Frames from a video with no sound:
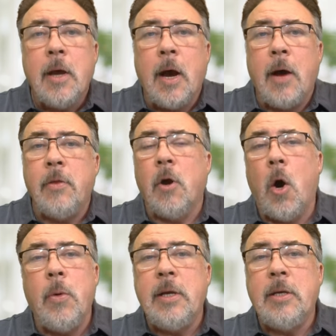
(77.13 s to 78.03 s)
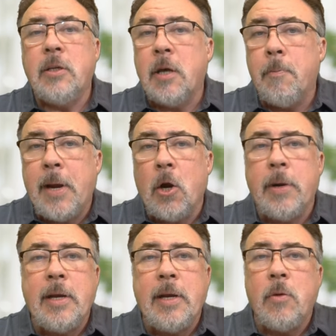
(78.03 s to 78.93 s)
Uh, they're always
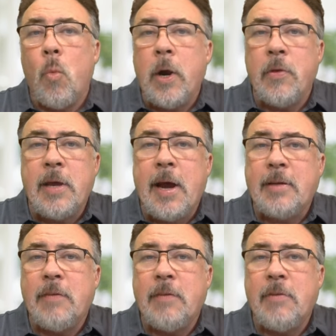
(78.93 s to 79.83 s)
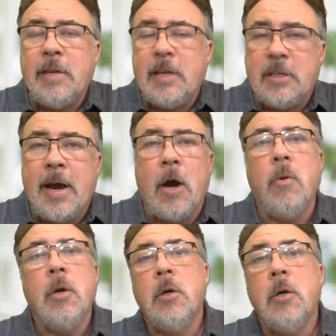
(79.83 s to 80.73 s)
comparing where the activity is
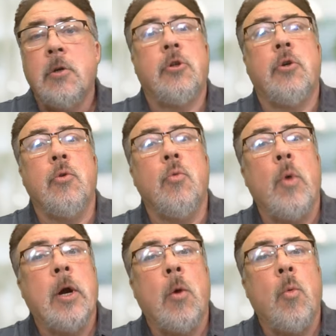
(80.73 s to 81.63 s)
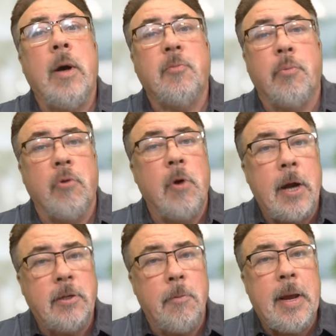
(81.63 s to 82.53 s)
now to where it was
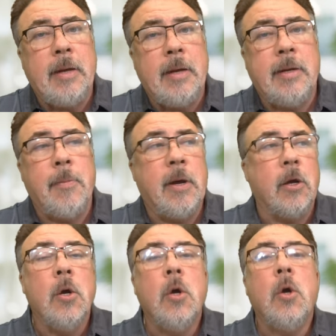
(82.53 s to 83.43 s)
prior to the pandemic